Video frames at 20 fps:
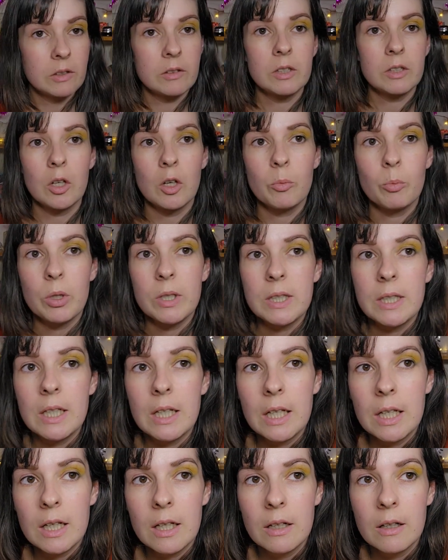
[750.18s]
So
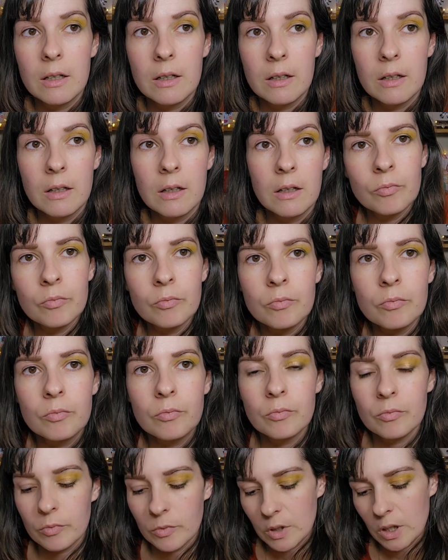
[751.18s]
pretty.
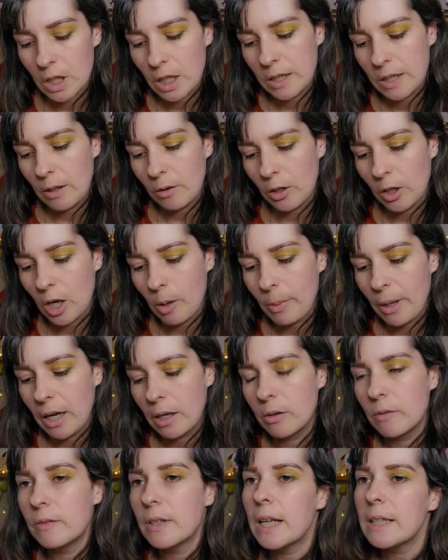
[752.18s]
And then I'm gonna go back
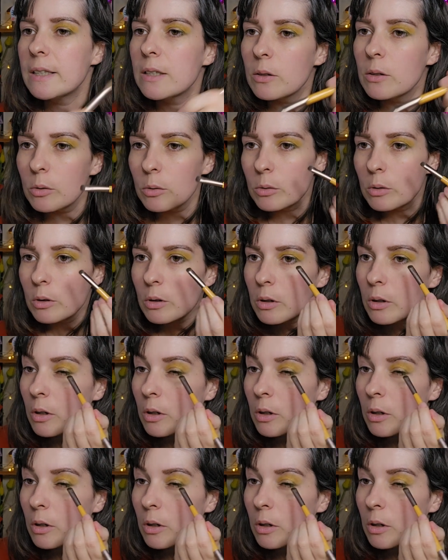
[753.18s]
in with nettle.